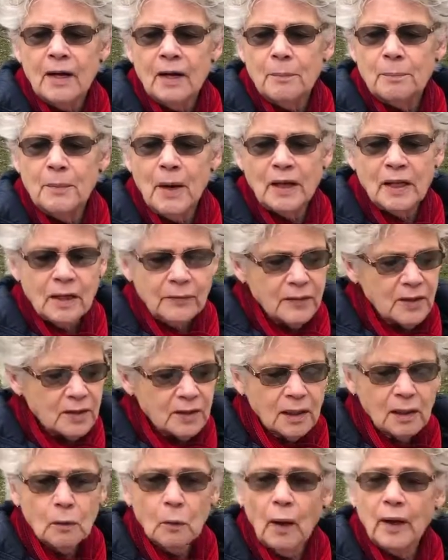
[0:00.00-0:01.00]
many of these
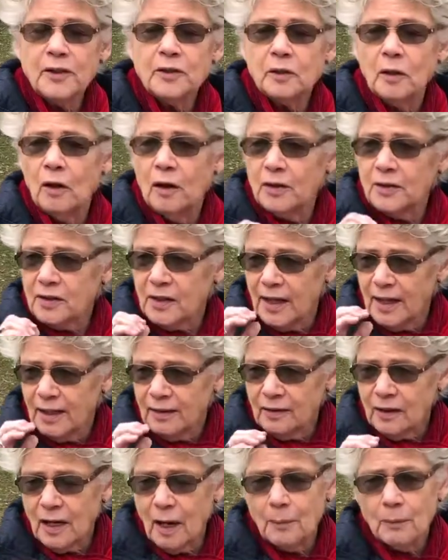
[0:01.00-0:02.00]
little white dogs
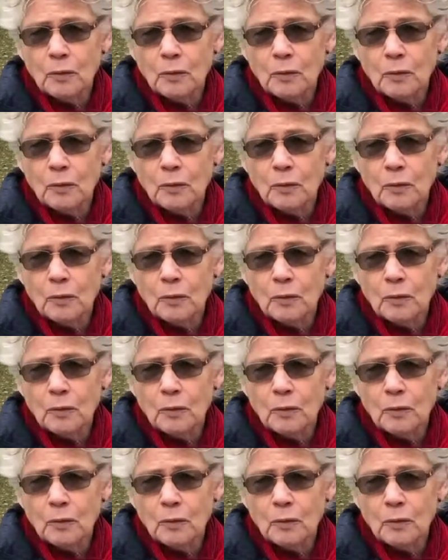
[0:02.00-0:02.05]
ended up